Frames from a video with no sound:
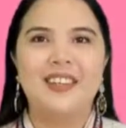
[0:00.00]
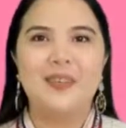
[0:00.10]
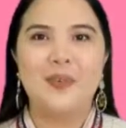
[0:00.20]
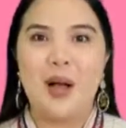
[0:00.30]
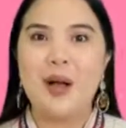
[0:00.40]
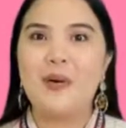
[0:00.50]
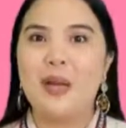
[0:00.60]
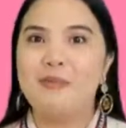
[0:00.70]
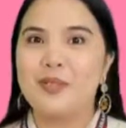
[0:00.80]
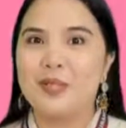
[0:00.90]
Wow,
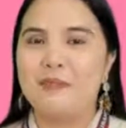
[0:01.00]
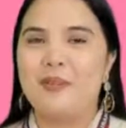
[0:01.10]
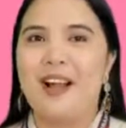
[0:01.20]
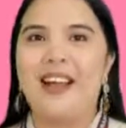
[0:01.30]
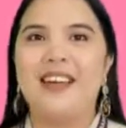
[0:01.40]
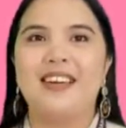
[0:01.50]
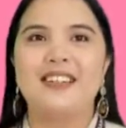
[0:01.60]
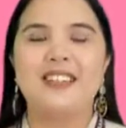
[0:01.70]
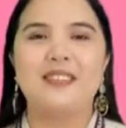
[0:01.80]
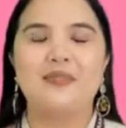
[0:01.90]
I'm
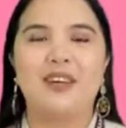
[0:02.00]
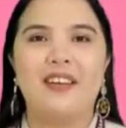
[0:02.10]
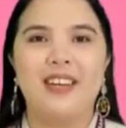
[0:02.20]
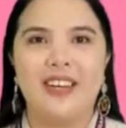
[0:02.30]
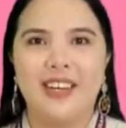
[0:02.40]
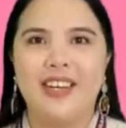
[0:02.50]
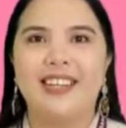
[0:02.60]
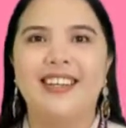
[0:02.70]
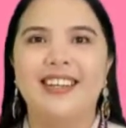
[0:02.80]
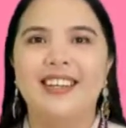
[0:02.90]
surprised. Very
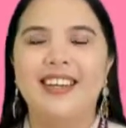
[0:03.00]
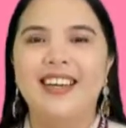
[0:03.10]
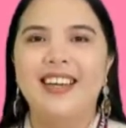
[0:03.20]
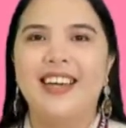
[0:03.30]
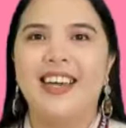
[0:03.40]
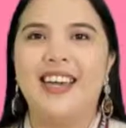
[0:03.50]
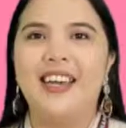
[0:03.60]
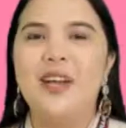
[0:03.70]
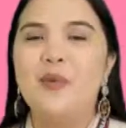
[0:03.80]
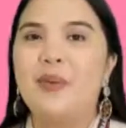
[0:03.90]
good. Okay,
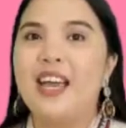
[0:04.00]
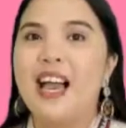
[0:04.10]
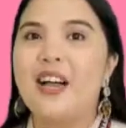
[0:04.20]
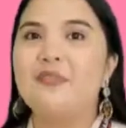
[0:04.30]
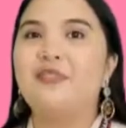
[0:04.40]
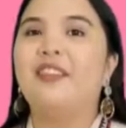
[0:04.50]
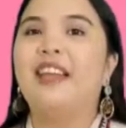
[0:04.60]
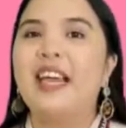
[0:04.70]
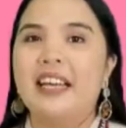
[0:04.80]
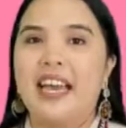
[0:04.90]
we have
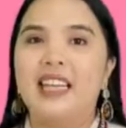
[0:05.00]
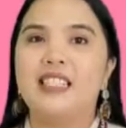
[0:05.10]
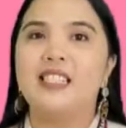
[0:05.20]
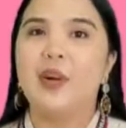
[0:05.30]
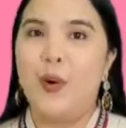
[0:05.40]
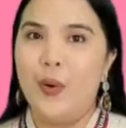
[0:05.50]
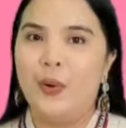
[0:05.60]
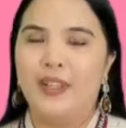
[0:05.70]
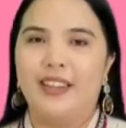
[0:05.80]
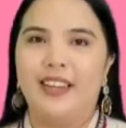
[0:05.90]

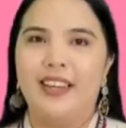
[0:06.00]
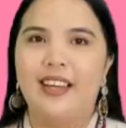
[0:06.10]
decades-old.